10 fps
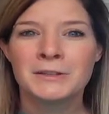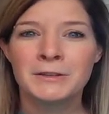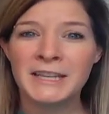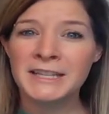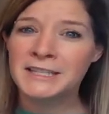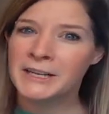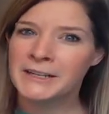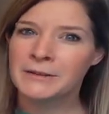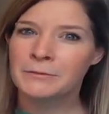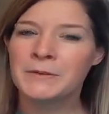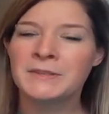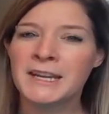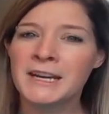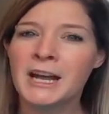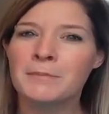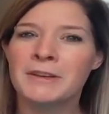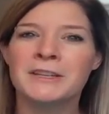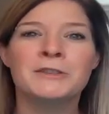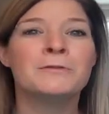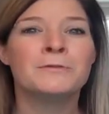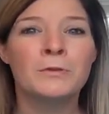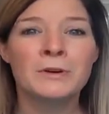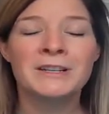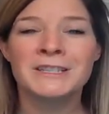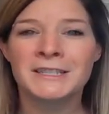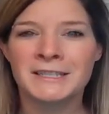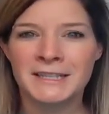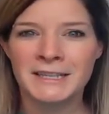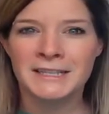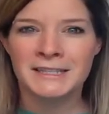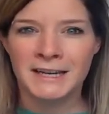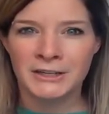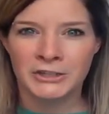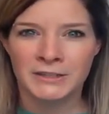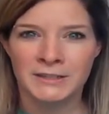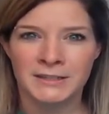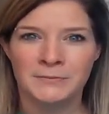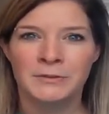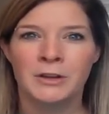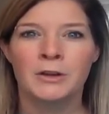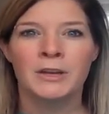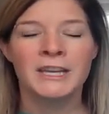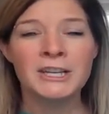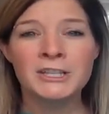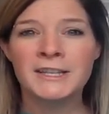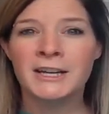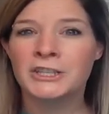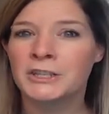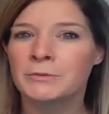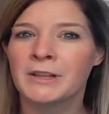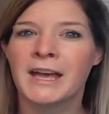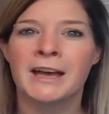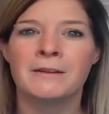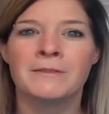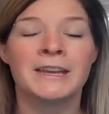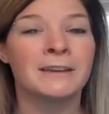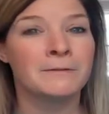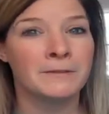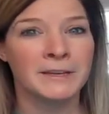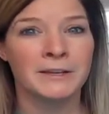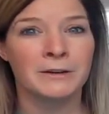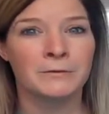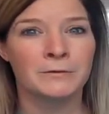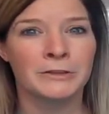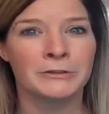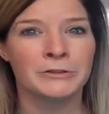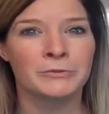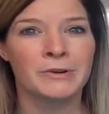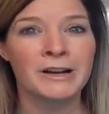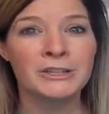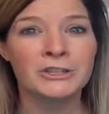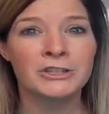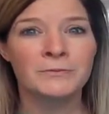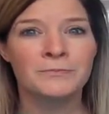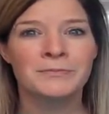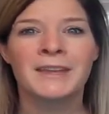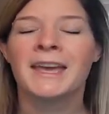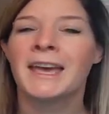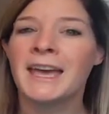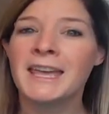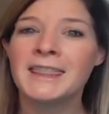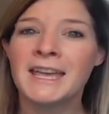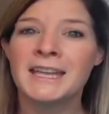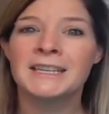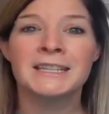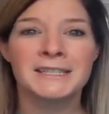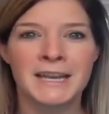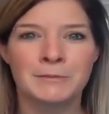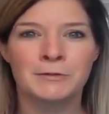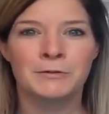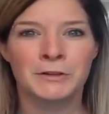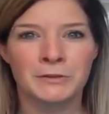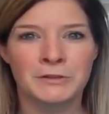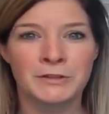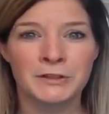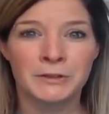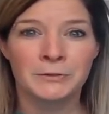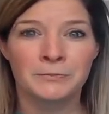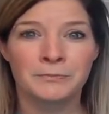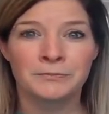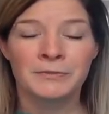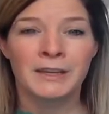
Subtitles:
To get started, we've set it up into 4 distinct sections. Each section will have a video for you to watch and then an assignment for you to do.